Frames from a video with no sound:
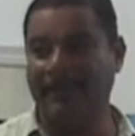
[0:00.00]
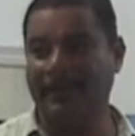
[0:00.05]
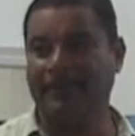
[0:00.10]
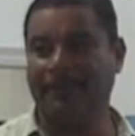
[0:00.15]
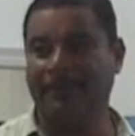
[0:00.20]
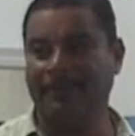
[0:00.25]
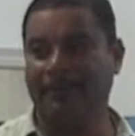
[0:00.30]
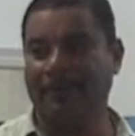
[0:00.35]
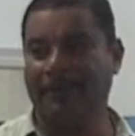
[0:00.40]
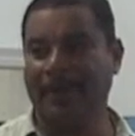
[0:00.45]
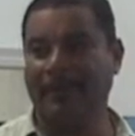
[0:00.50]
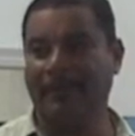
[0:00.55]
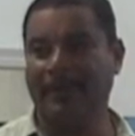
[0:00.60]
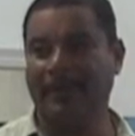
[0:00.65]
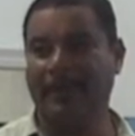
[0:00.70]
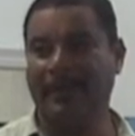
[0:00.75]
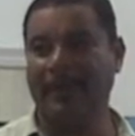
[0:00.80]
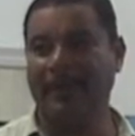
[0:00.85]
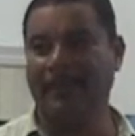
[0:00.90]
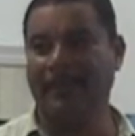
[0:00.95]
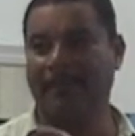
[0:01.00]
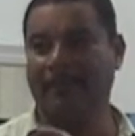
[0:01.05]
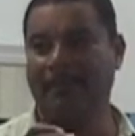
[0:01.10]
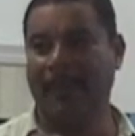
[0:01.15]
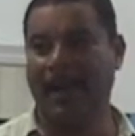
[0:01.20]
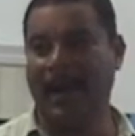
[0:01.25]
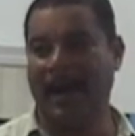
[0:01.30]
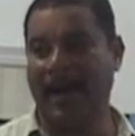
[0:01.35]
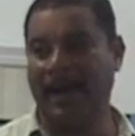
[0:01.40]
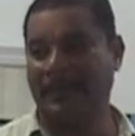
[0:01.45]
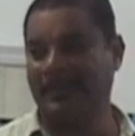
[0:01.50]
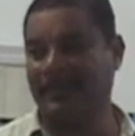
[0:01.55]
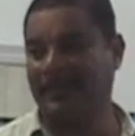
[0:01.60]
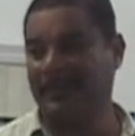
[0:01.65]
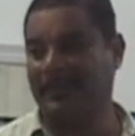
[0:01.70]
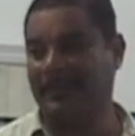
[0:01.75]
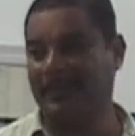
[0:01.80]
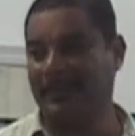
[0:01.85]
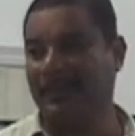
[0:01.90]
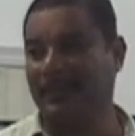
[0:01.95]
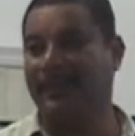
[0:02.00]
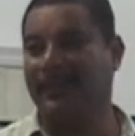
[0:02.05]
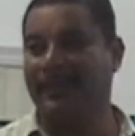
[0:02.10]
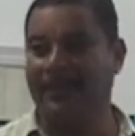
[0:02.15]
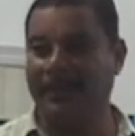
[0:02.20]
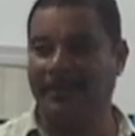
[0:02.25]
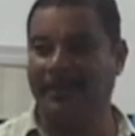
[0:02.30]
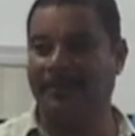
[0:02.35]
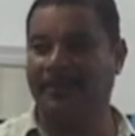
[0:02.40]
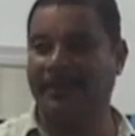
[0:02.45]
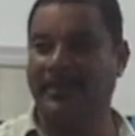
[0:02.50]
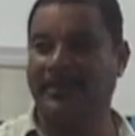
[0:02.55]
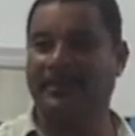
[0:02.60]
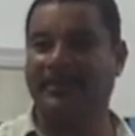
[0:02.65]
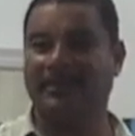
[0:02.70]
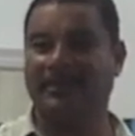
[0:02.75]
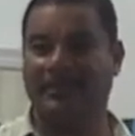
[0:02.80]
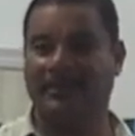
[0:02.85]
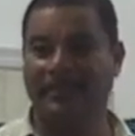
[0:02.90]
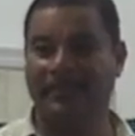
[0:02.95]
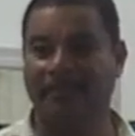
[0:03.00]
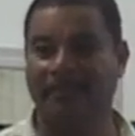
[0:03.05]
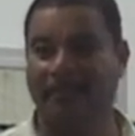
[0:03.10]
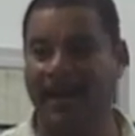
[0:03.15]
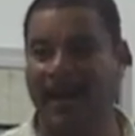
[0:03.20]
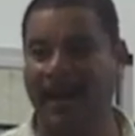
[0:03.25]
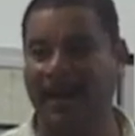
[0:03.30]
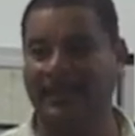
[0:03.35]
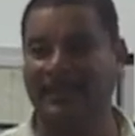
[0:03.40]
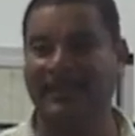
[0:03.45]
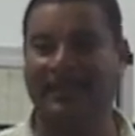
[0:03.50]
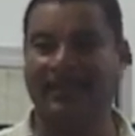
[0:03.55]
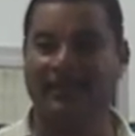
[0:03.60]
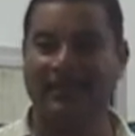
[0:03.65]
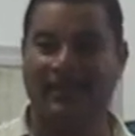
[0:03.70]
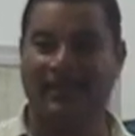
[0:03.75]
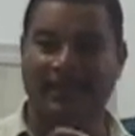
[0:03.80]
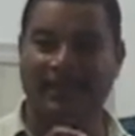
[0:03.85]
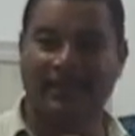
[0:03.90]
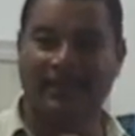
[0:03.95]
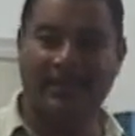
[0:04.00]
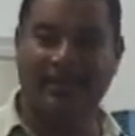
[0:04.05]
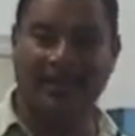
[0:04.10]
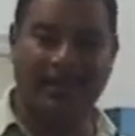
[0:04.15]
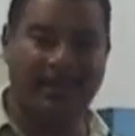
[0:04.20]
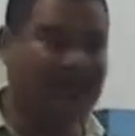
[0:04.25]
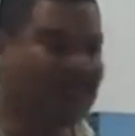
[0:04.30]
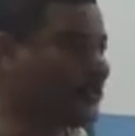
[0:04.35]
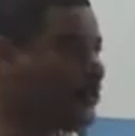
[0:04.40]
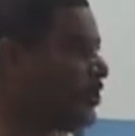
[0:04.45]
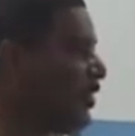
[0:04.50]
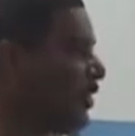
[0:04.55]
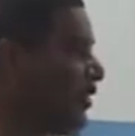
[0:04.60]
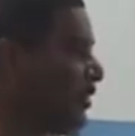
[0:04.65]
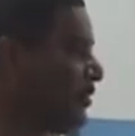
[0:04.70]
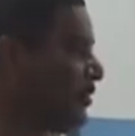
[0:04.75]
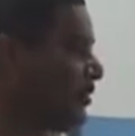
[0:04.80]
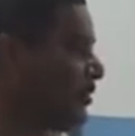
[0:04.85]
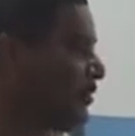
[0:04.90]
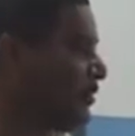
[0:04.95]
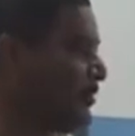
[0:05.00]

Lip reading: it properly marked. Each person marked out their share.